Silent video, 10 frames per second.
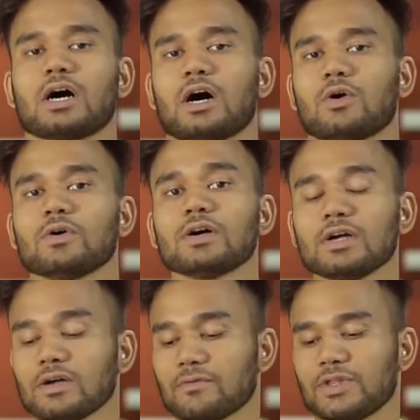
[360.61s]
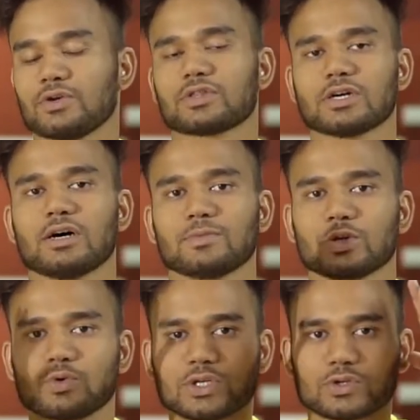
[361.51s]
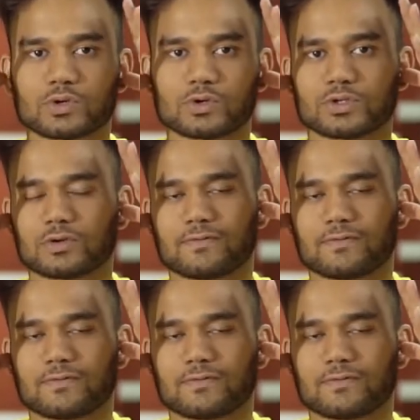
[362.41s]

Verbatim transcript: How with your thumb, you're going to close your